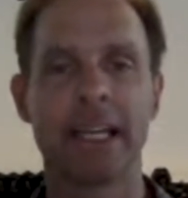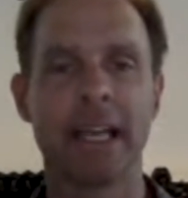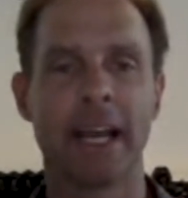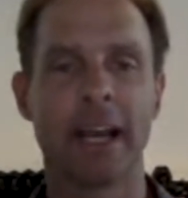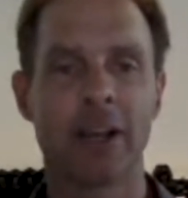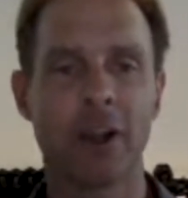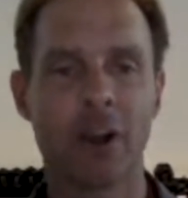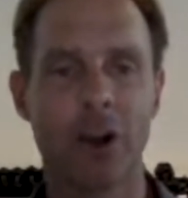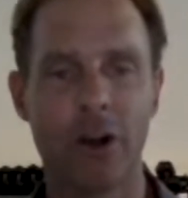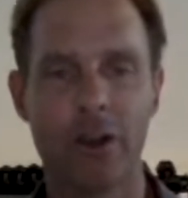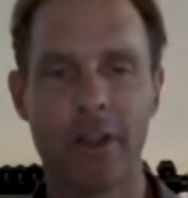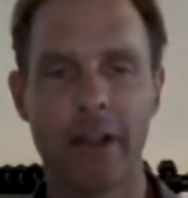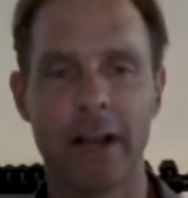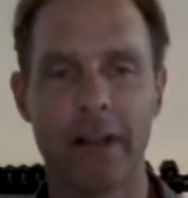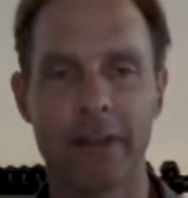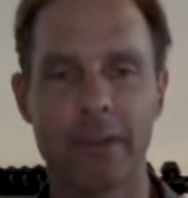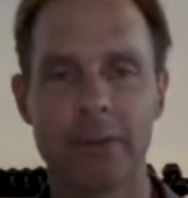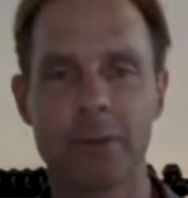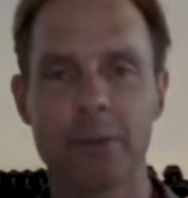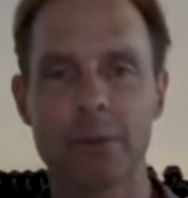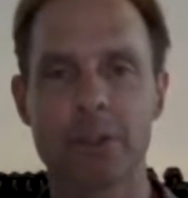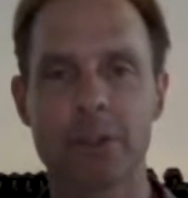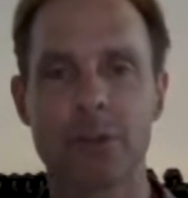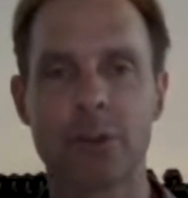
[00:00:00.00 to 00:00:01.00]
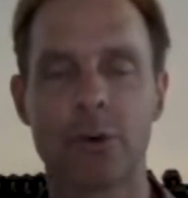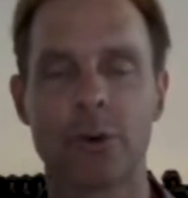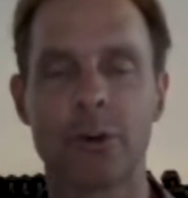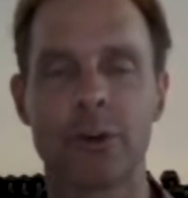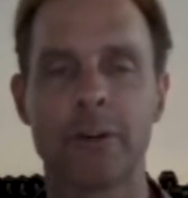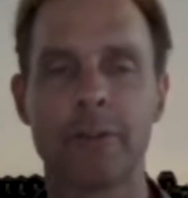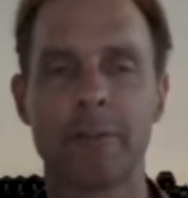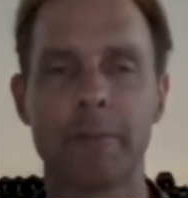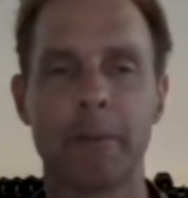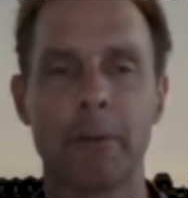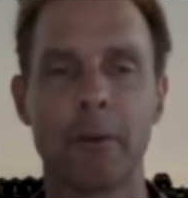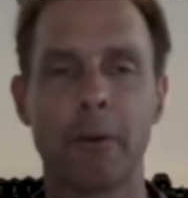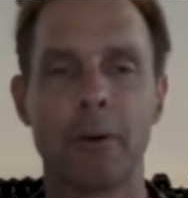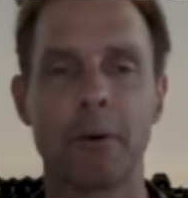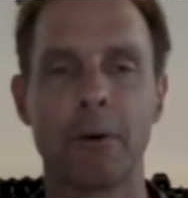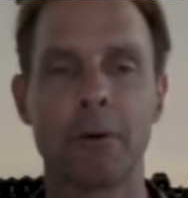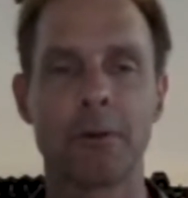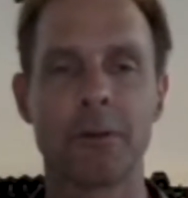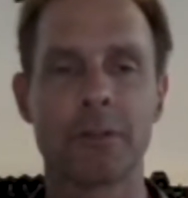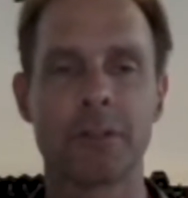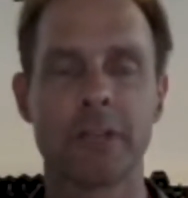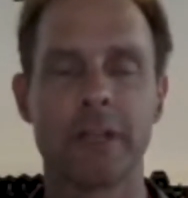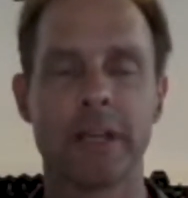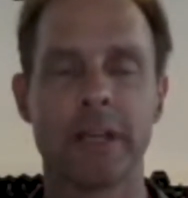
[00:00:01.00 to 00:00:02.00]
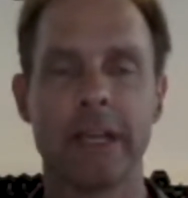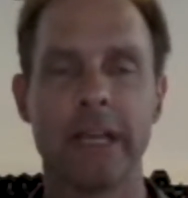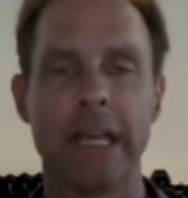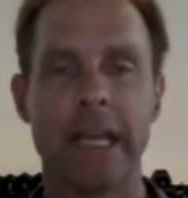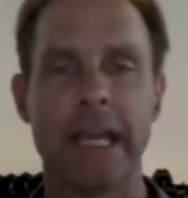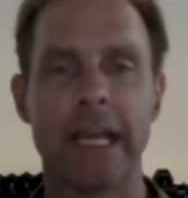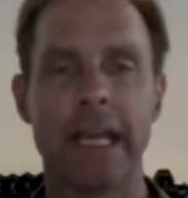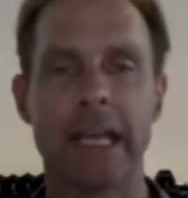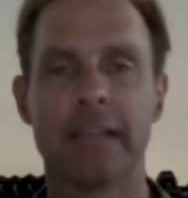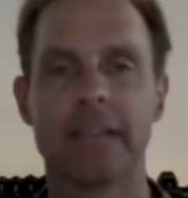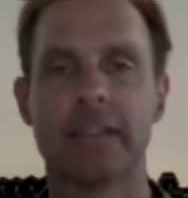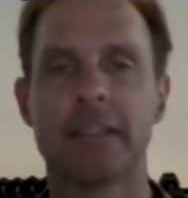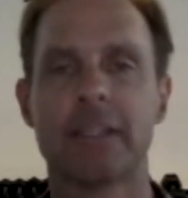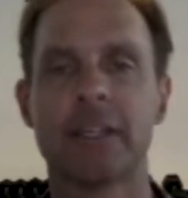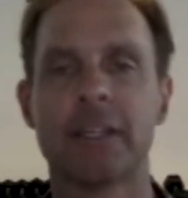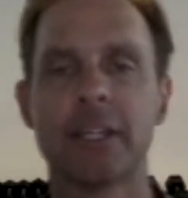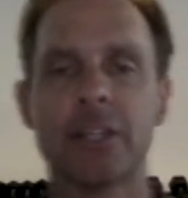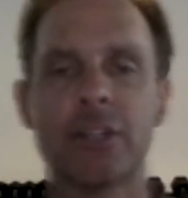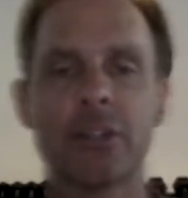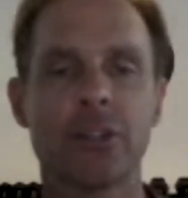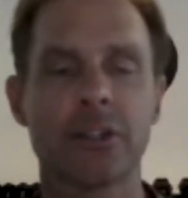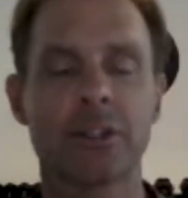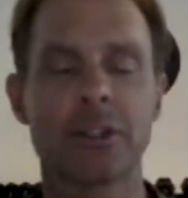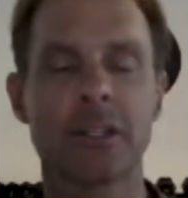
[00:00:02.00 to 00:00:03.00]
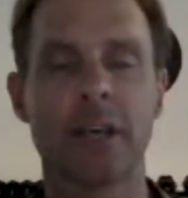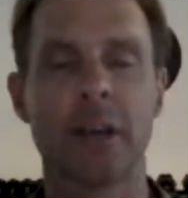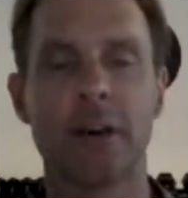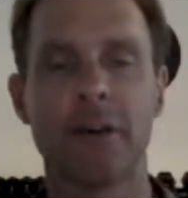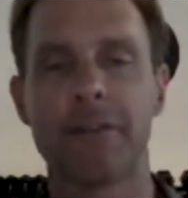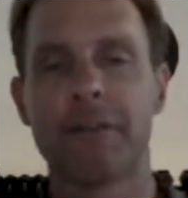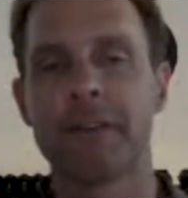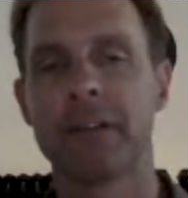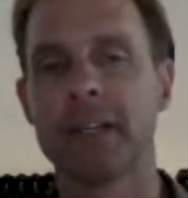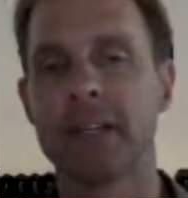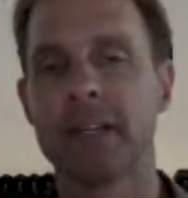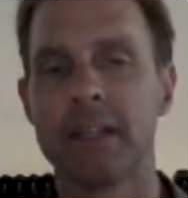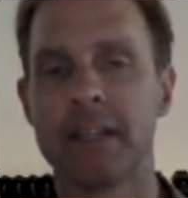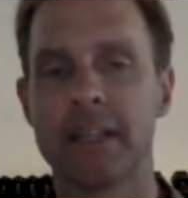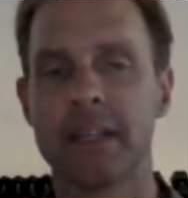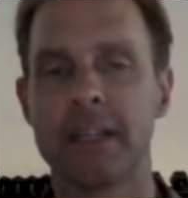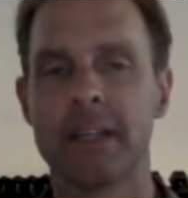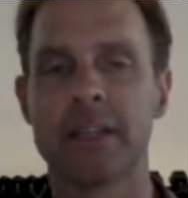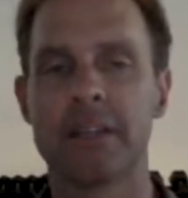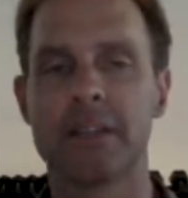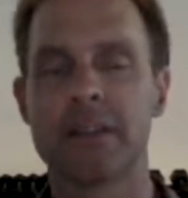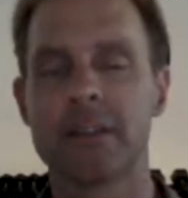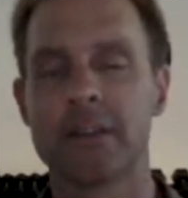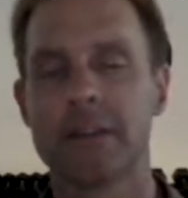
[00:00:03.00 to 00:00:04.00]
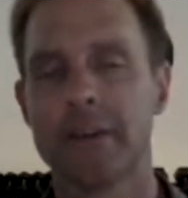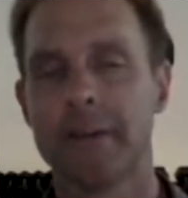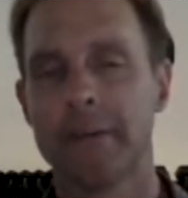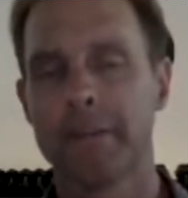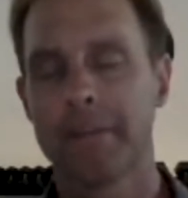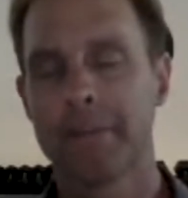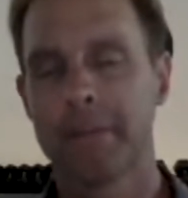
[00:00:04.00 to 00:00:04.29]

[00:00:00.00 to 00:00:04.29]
I call that the restorative pose, and get yourself into these